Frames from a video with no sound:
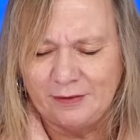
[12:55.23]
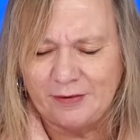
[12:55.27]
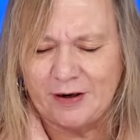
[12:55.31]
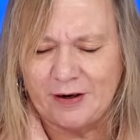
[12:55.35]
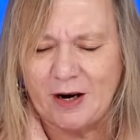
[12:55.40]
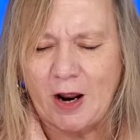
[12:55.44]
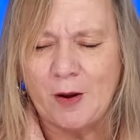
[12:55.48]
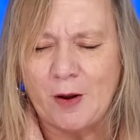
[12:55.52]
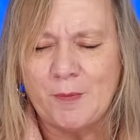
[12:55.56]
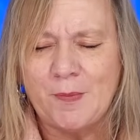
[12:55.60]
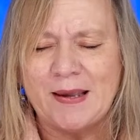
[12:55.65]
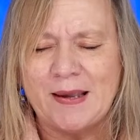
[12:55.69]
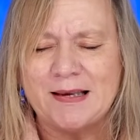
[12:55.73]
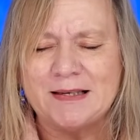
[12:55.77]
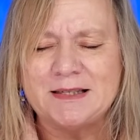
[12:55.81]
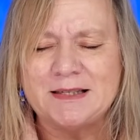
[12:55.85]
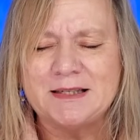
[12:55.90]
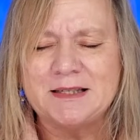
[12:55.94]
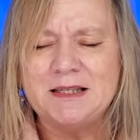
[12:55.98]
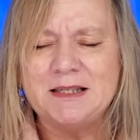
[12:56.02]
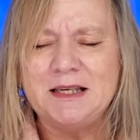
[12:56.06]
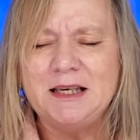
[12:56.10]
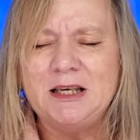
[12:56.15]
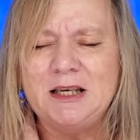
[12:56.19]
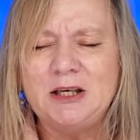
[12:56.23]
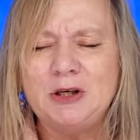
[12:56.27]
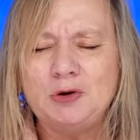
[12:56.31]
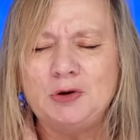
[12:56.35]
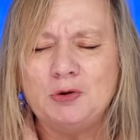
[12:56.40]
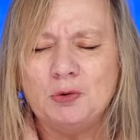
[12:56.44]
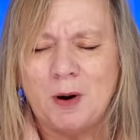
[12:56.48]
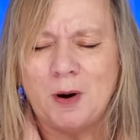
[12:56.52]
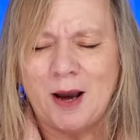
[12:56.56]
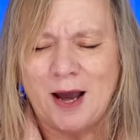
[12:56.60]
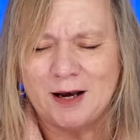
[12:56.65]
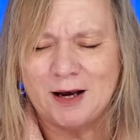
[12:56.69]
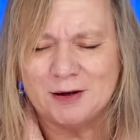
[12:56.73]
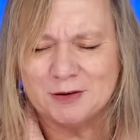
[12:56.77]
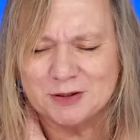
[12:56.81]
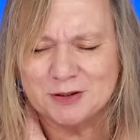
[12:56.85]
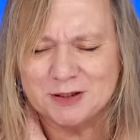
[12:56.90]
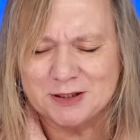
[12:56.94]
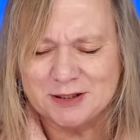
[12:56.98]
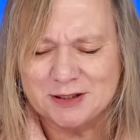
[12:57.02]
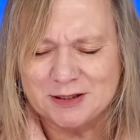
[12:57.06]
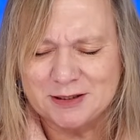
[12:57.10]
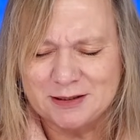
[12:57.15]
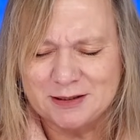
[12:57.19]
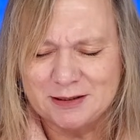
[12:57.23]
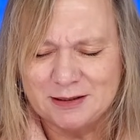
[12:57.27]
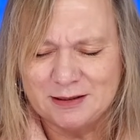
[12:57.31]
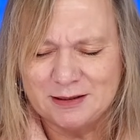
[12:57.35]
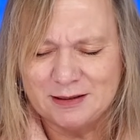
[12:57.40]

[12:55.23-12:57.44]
that I may seek you out,